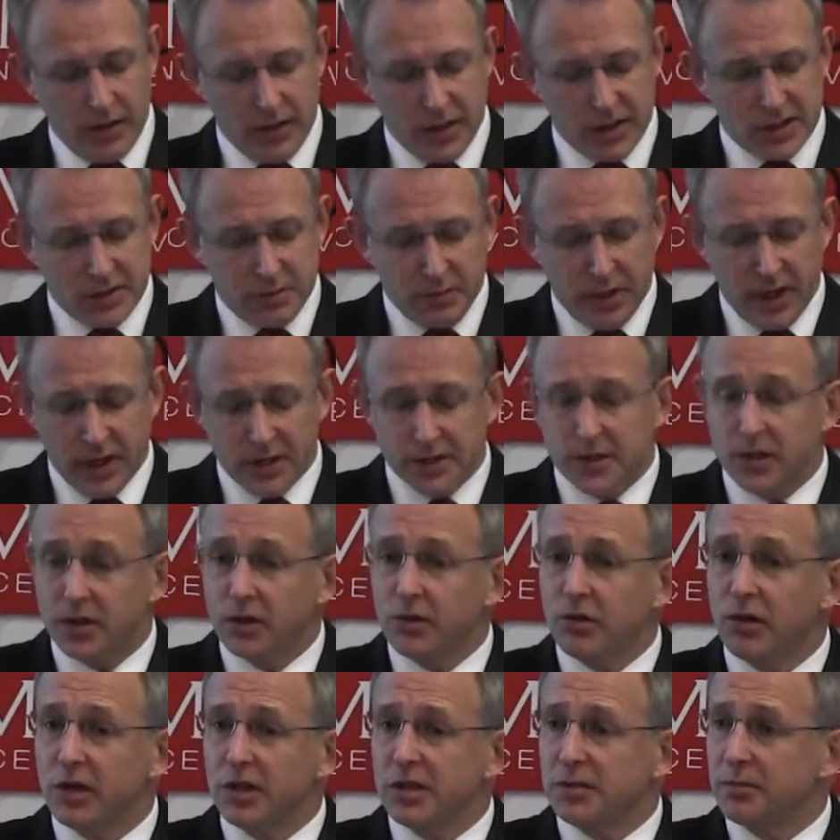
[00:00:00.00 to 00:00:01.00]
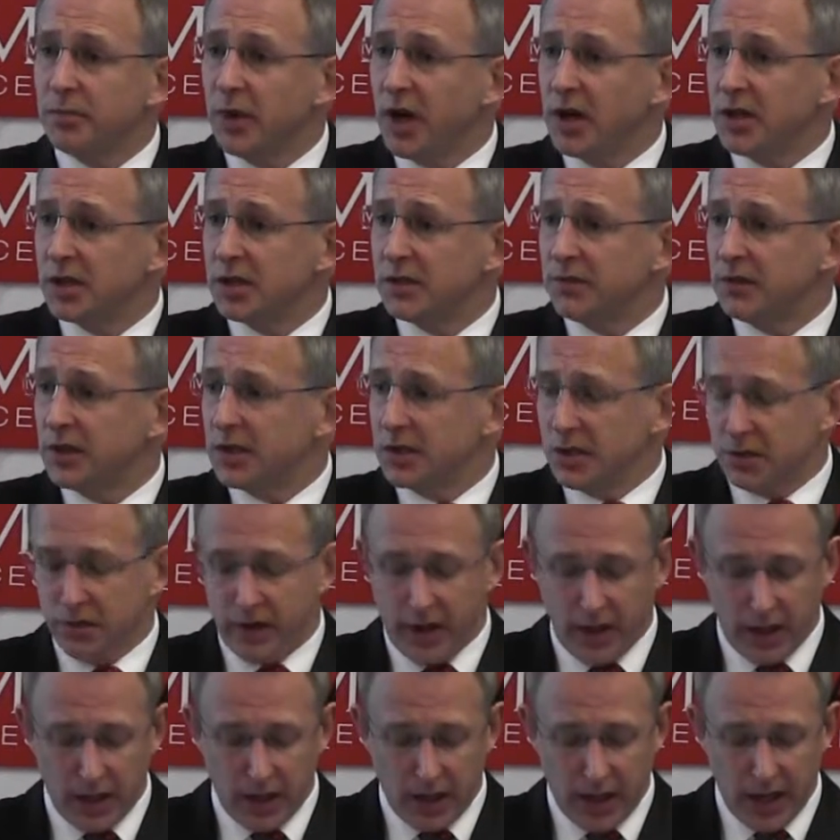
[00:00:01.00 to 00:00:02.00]
This means that across most of the
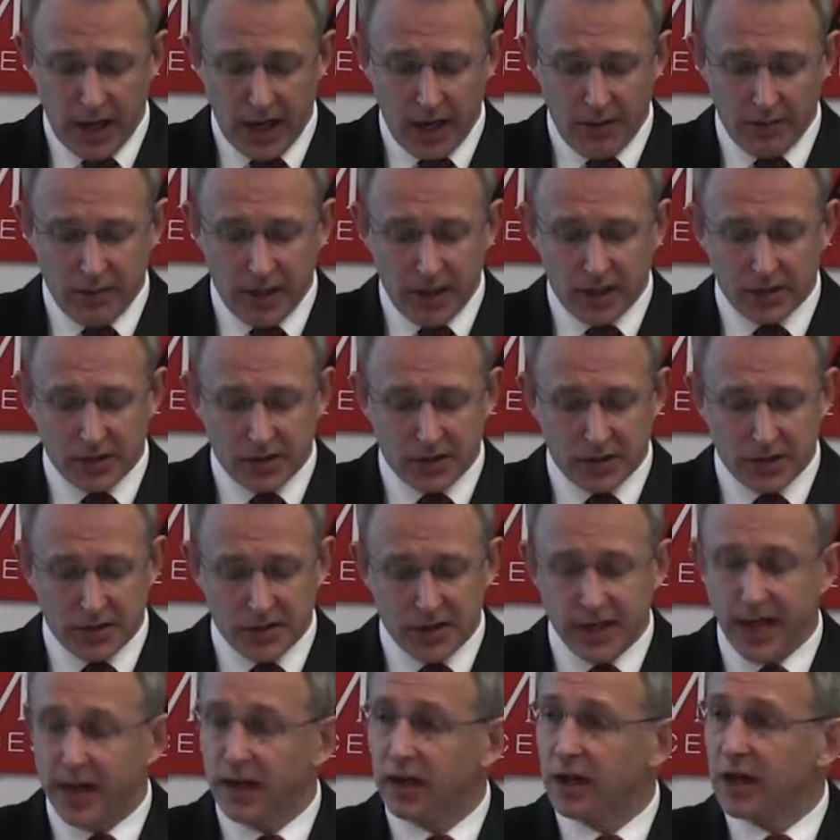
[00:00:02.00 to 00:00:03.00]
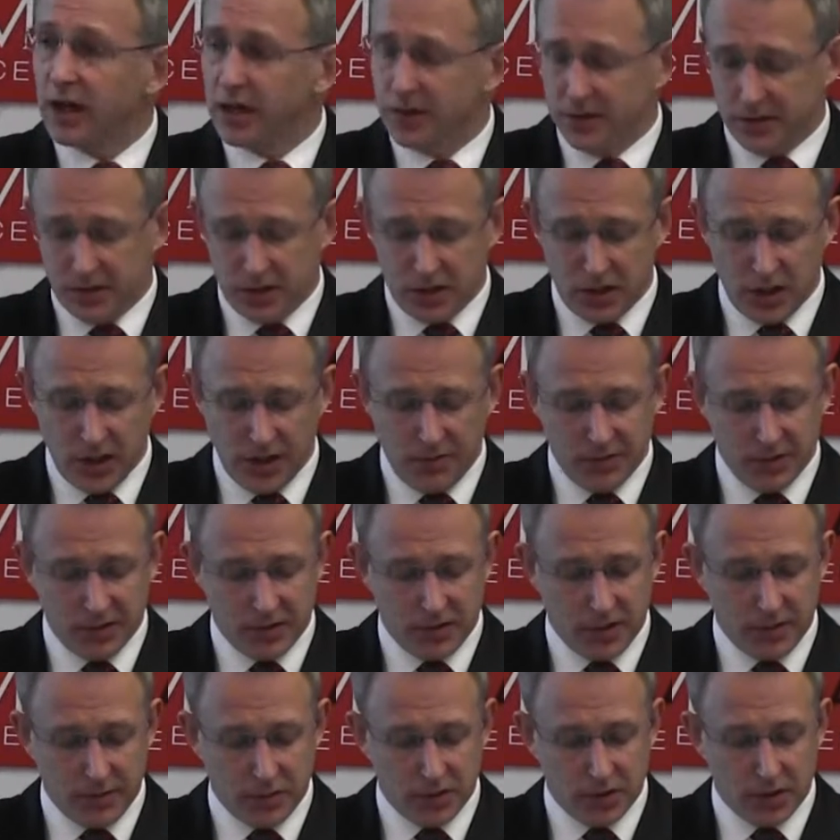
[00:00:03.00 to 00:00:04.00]
Australian landmass, satellite is the cheapest
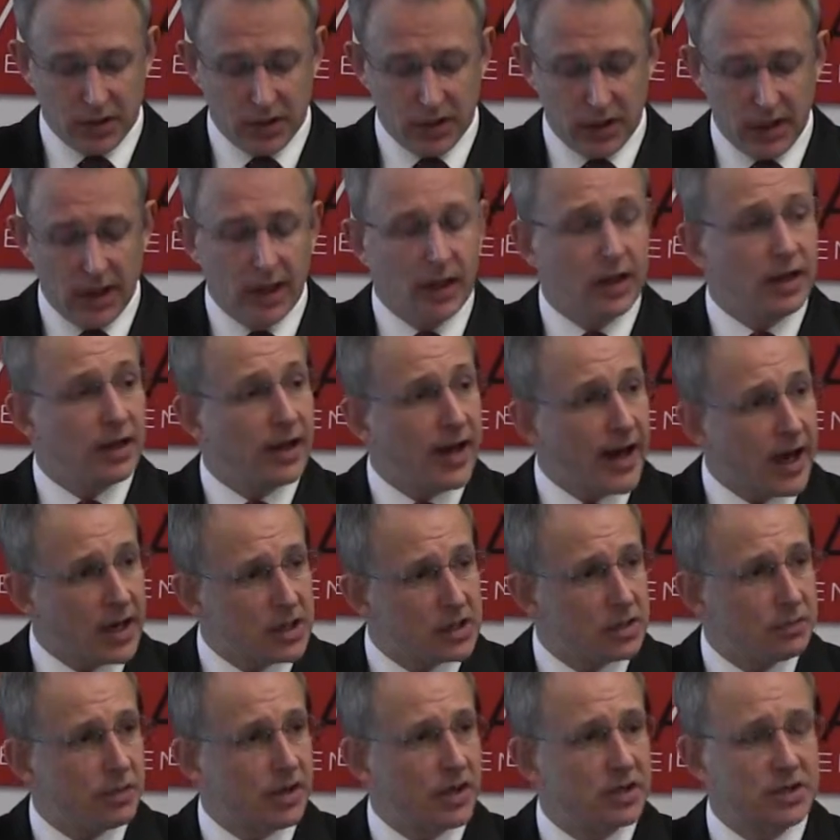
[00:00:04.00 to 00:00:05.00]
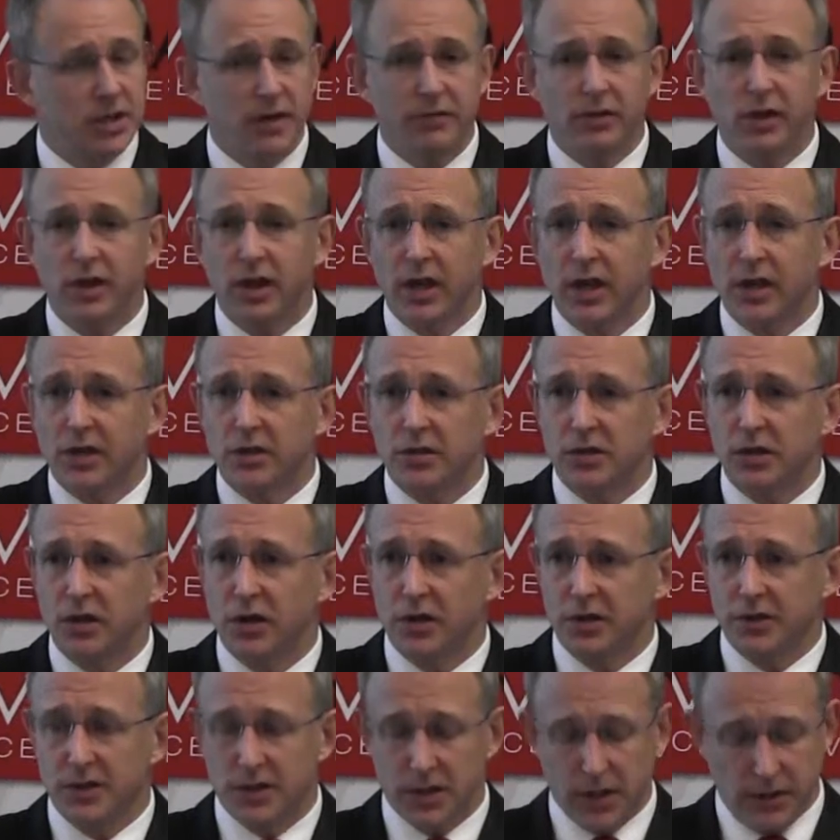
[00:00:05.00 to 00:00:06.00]
option, largely because everything else
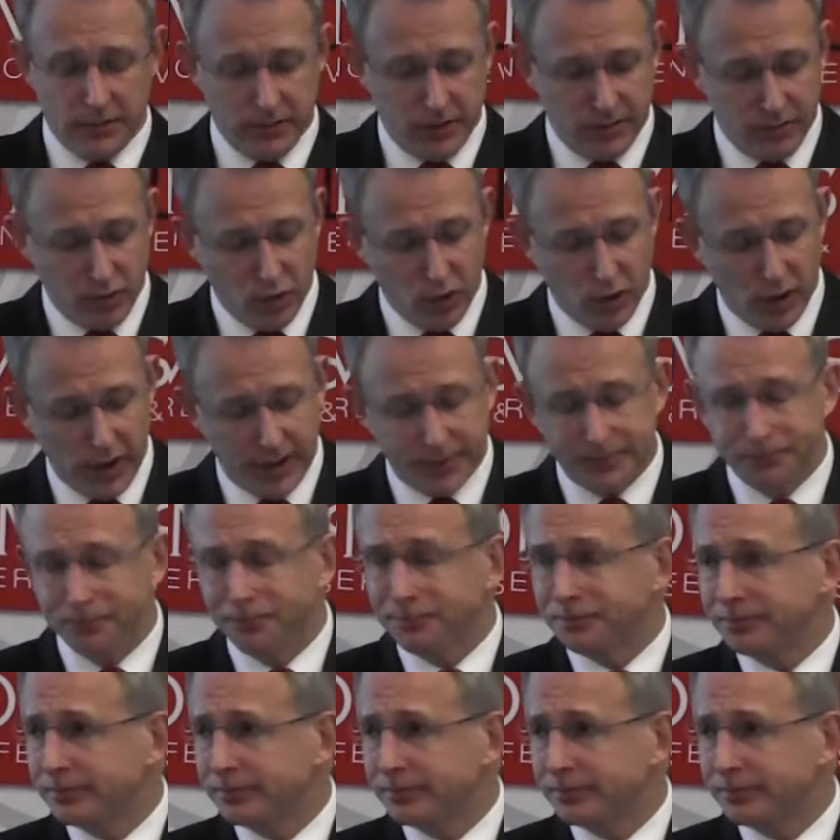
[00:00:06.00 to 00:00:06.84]
costs even more.